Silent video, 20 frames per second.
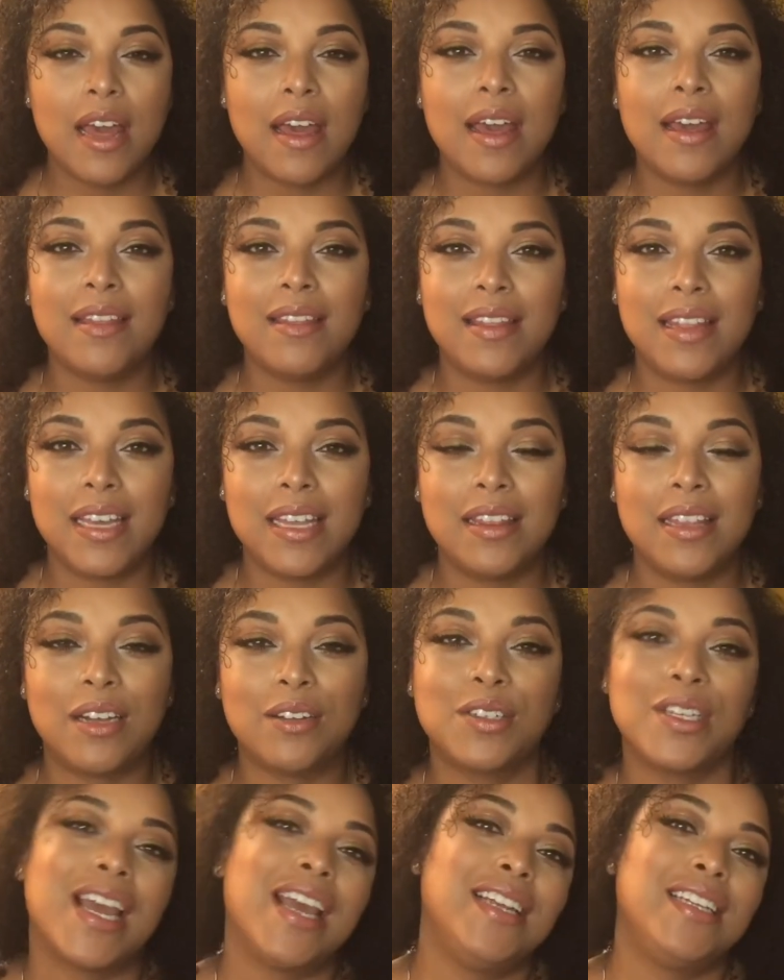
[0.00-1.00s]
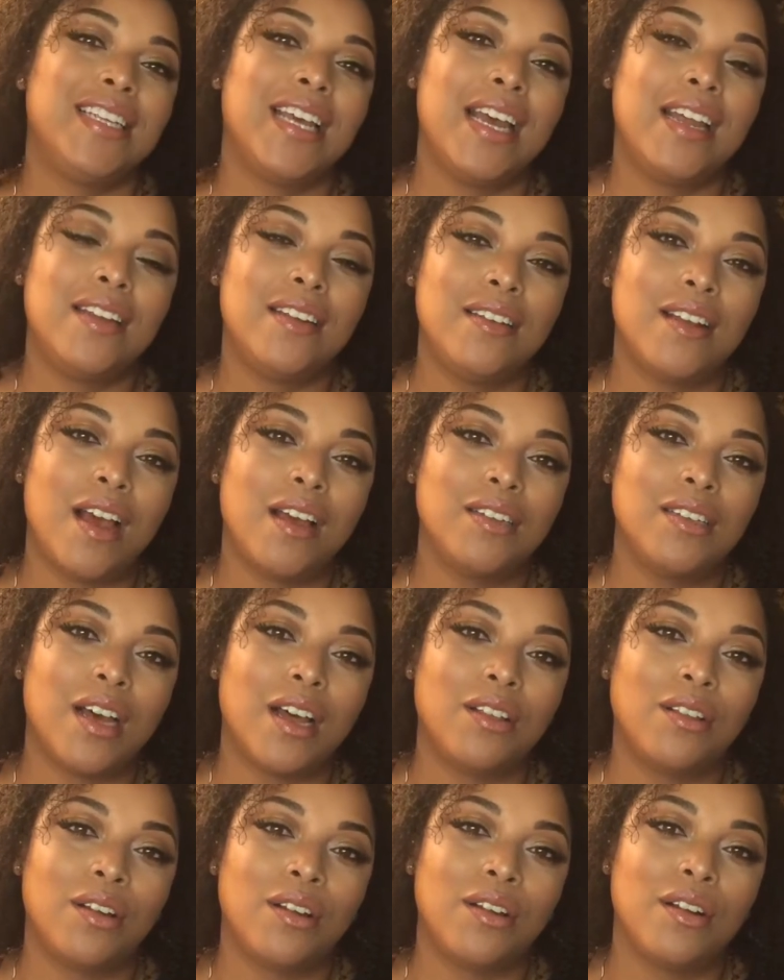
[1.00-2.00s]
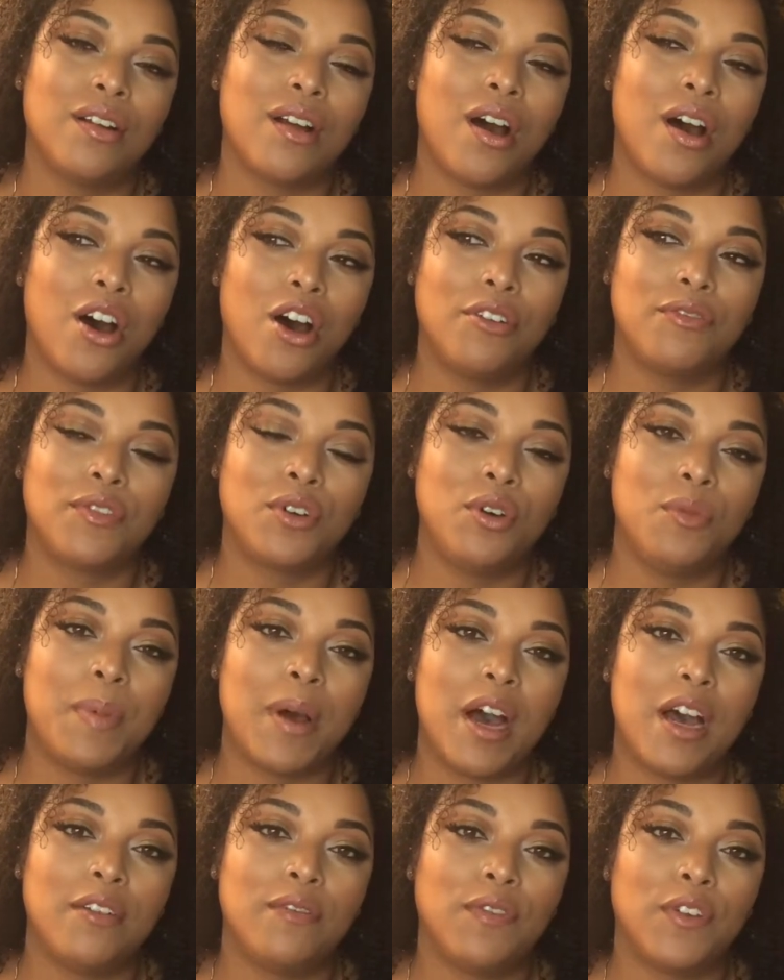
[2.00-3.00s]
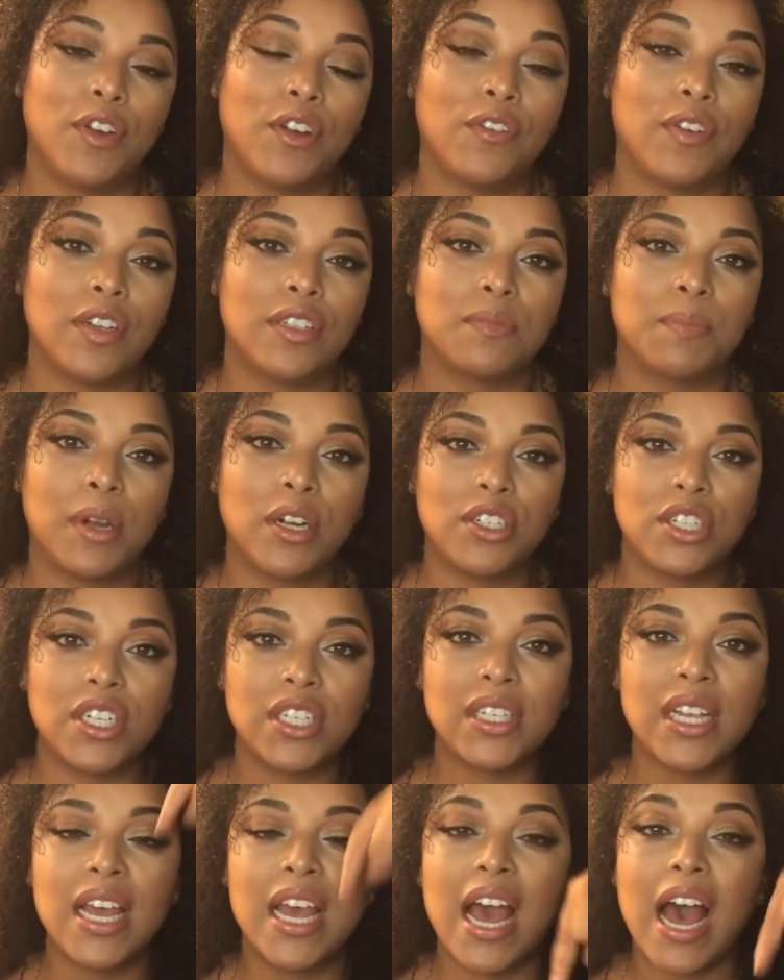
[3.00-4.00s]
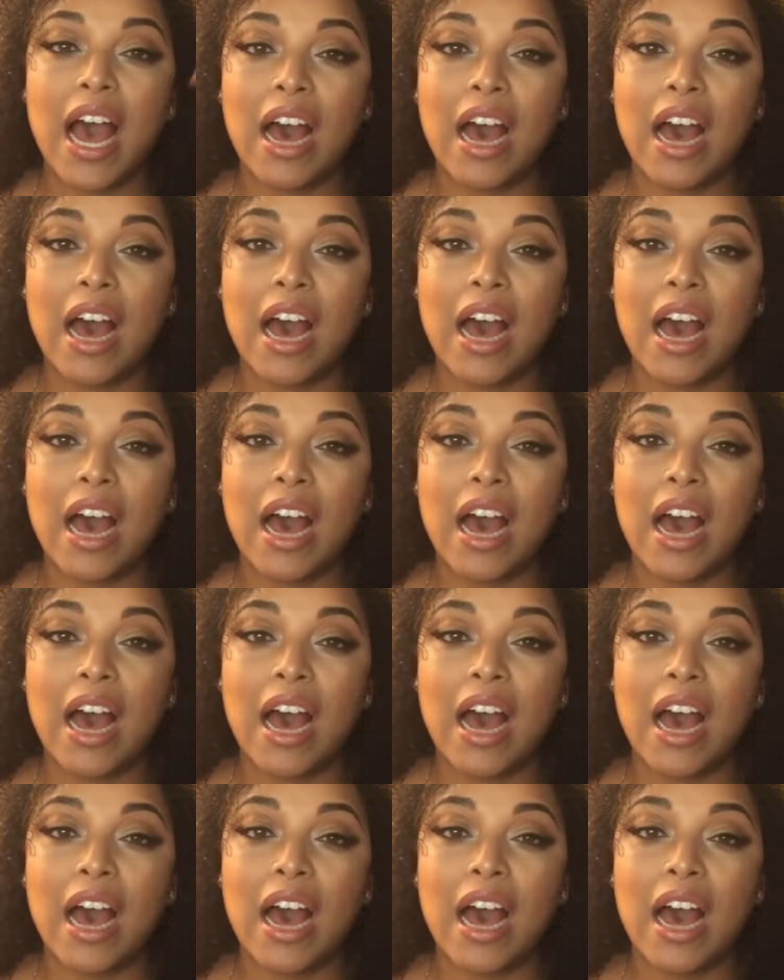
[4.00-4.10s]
and then there's a $10 off coupon for your first purchase.